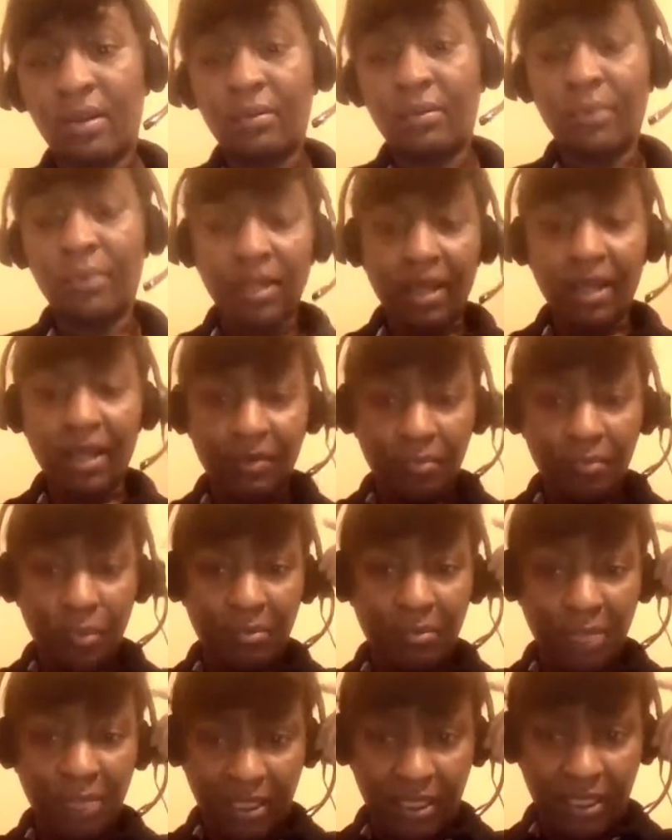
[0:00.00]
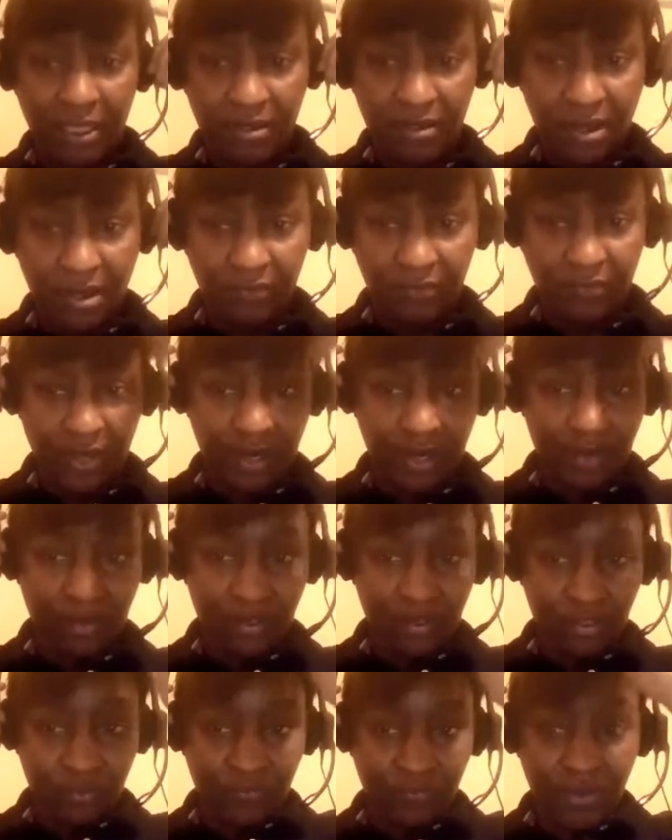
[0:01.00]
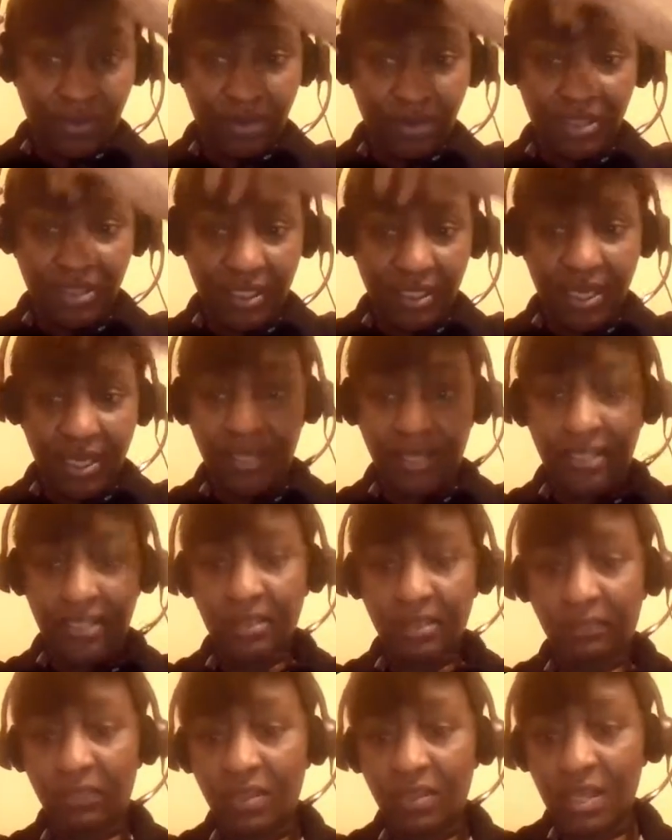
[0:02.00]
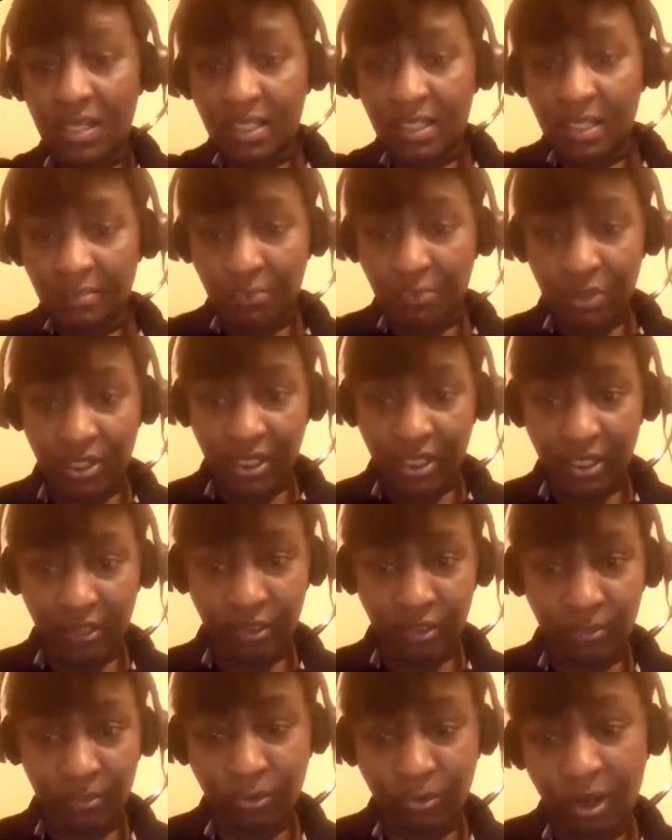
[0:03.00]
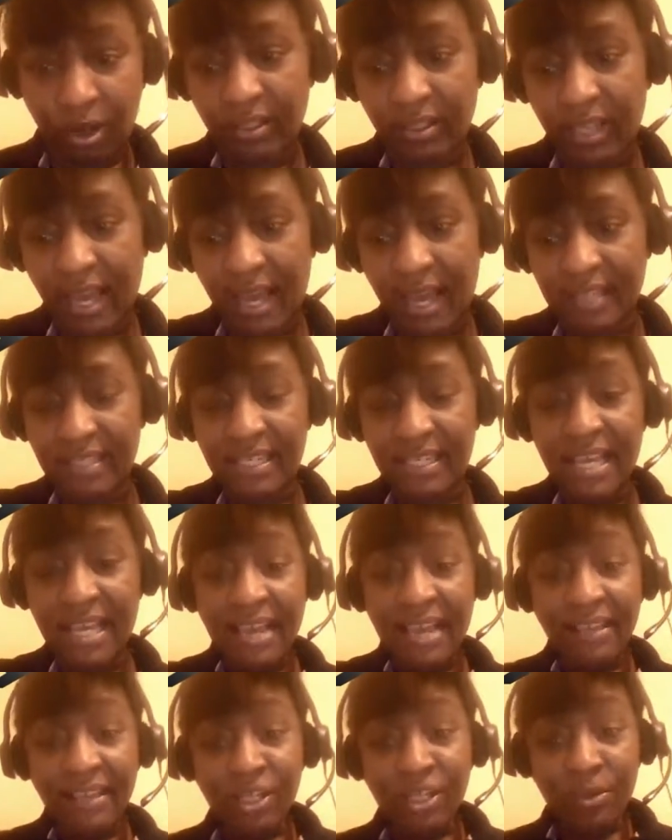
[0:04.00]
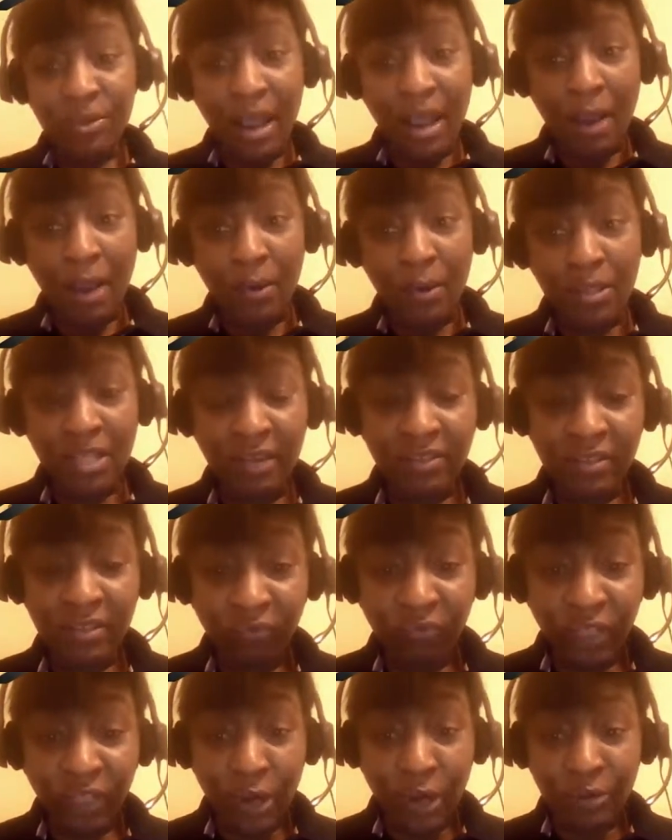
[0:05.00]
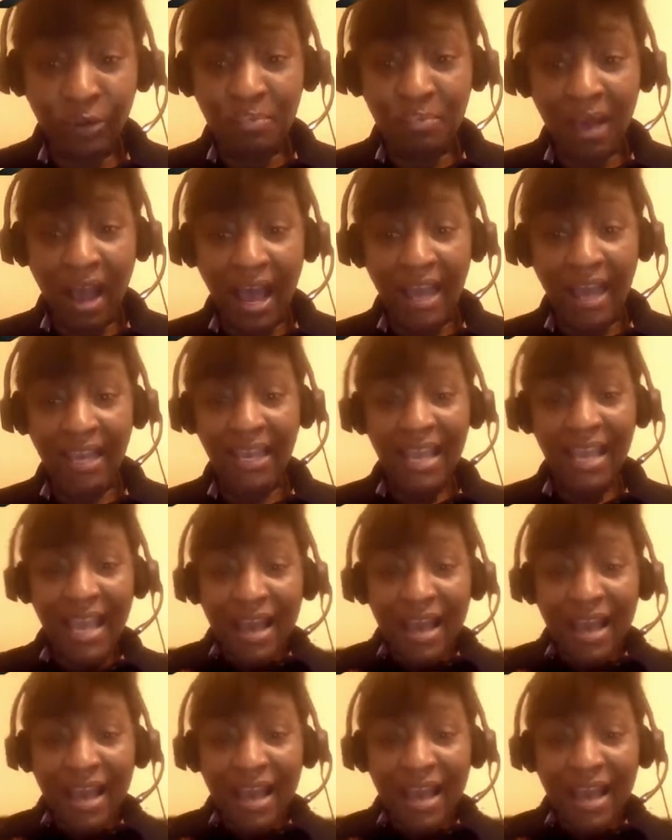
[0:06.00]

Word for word: And we're going to have more meetings off air because we've come to the end of this particular broadcast. Two hours has flown by.